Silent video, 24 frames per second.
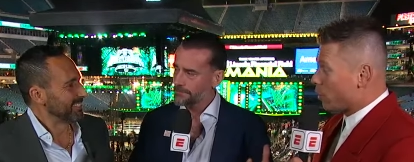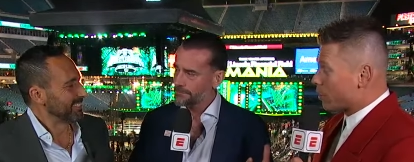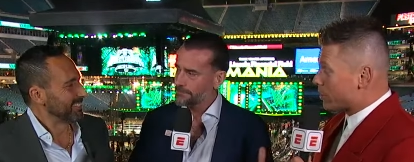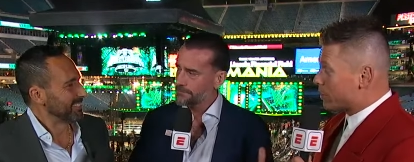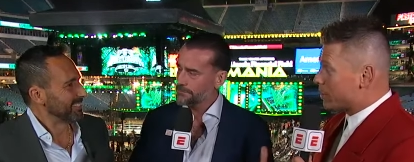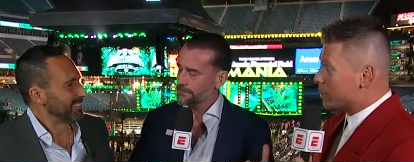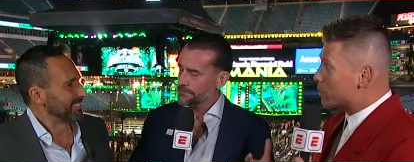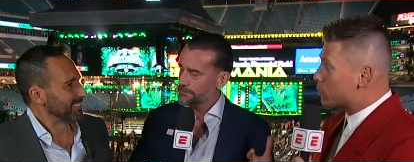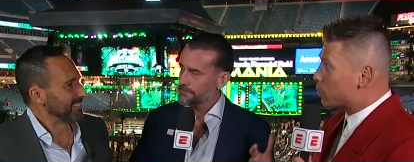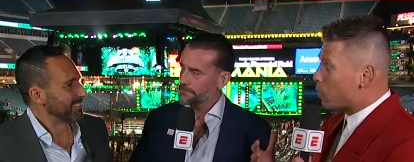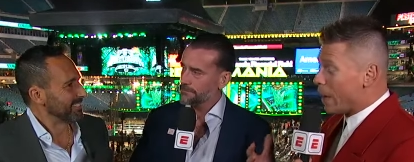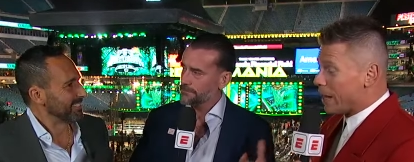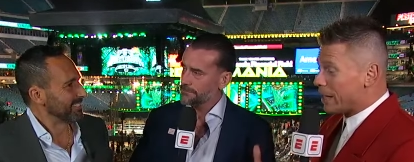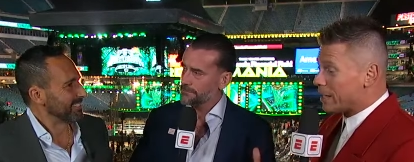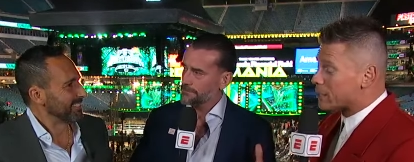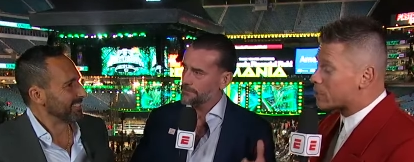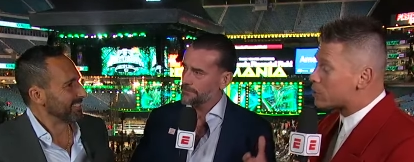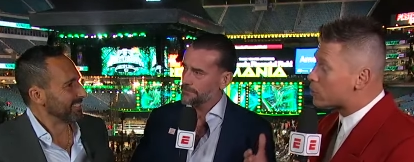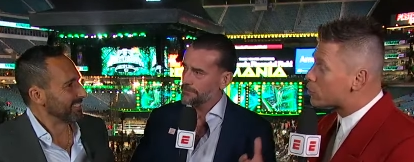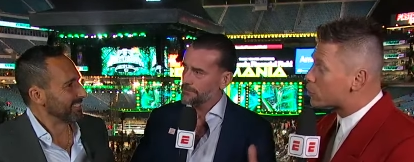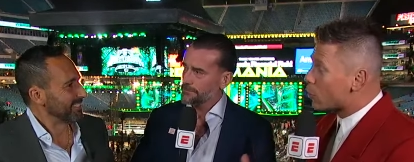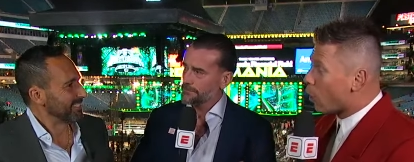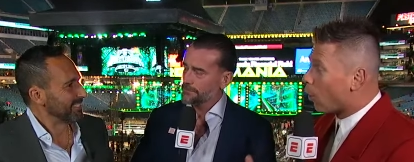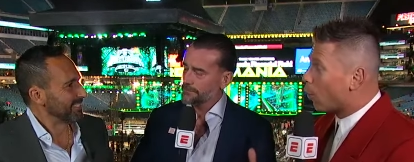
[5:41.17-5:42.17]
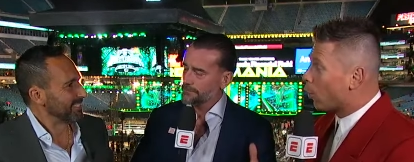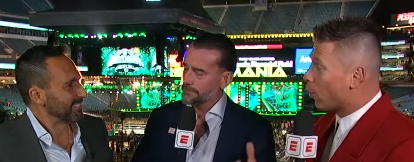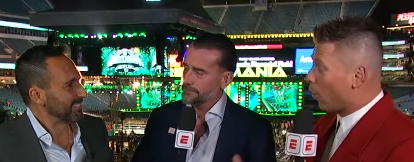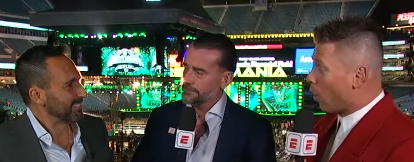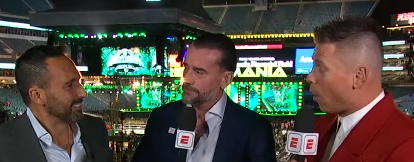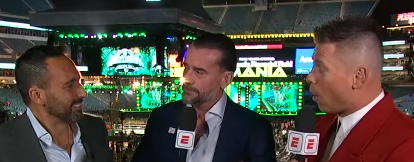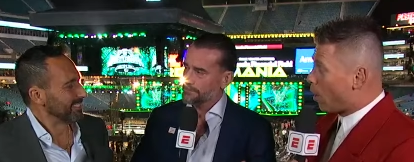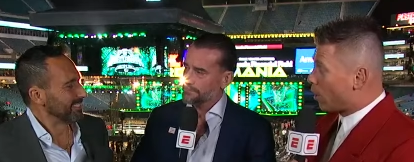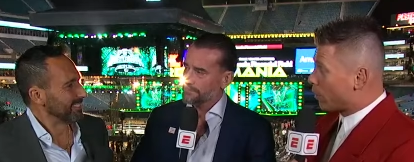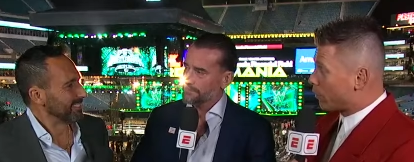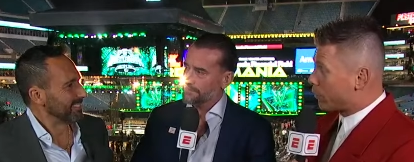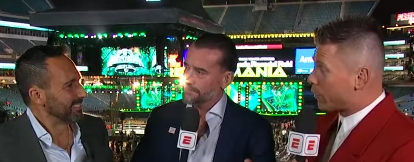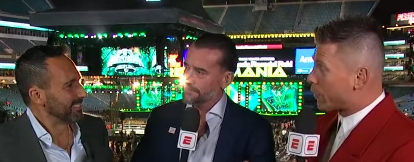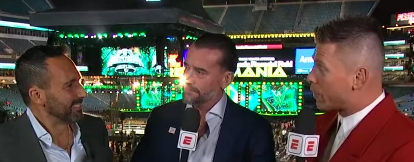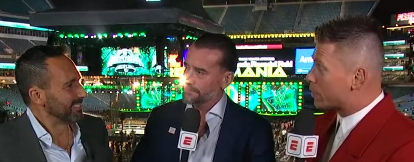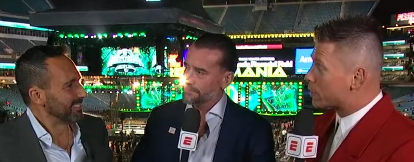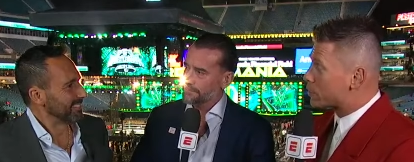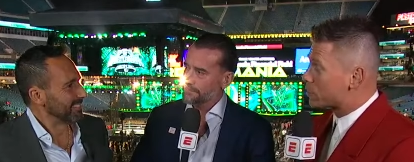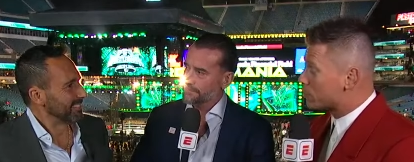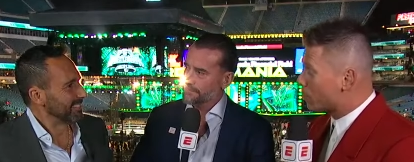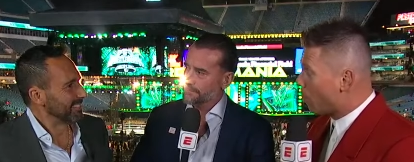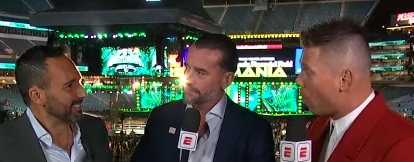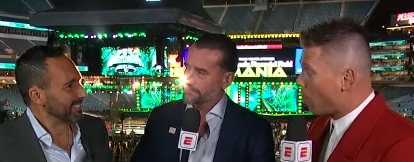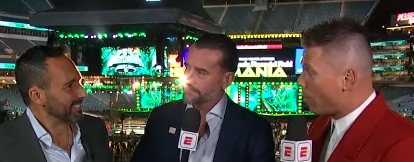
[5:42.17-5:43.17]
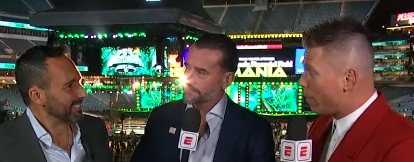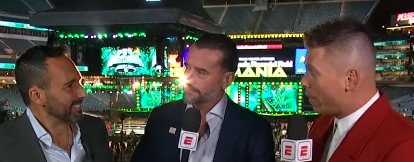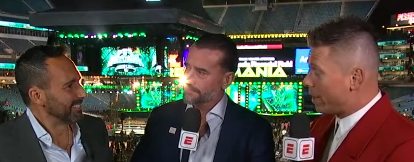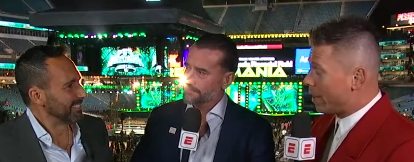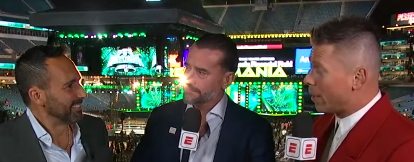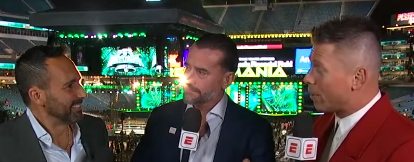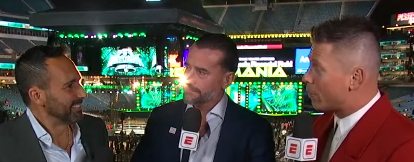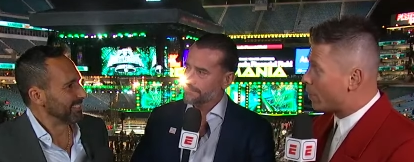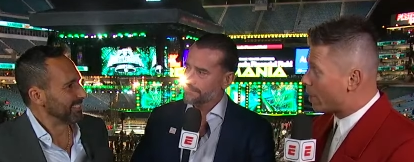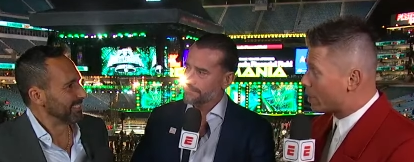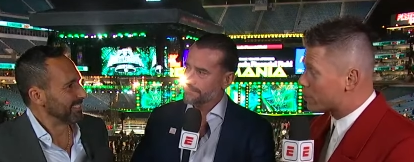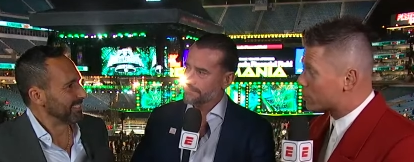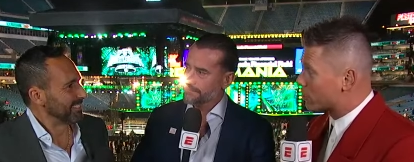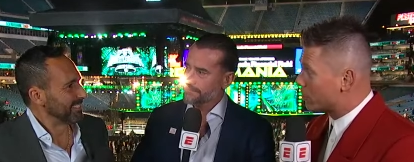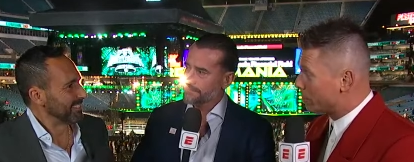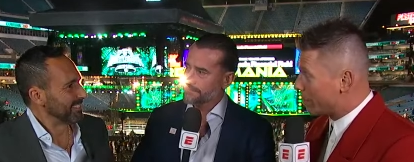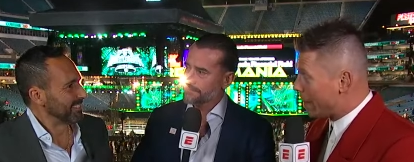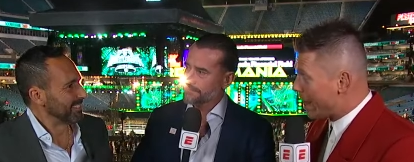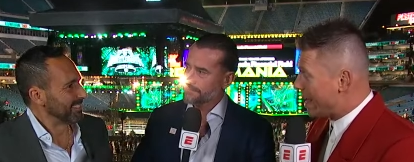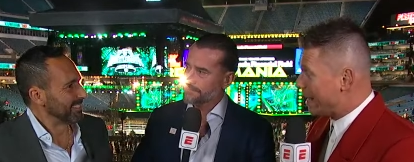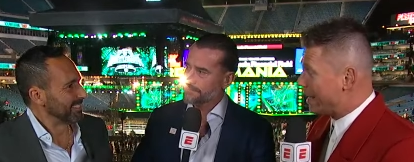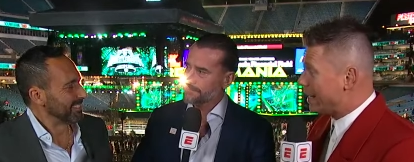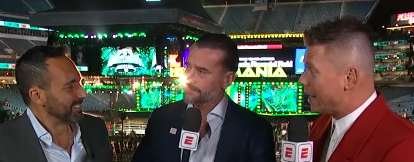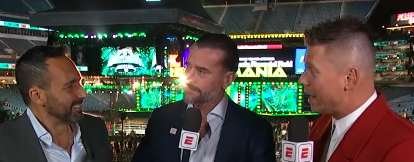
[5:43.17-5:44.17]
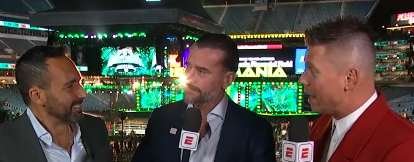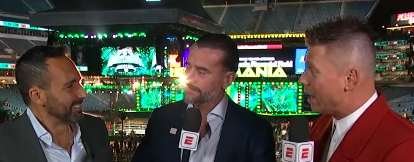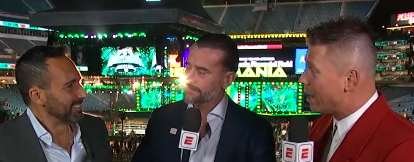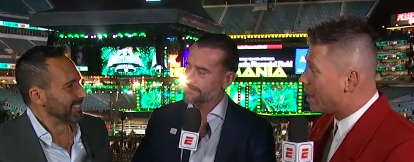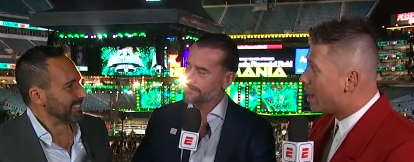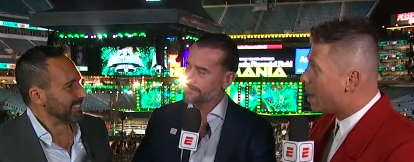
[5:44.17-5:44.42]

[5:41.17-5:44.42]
Speaker 1: because he's waited so long for this moment at WrestleMania,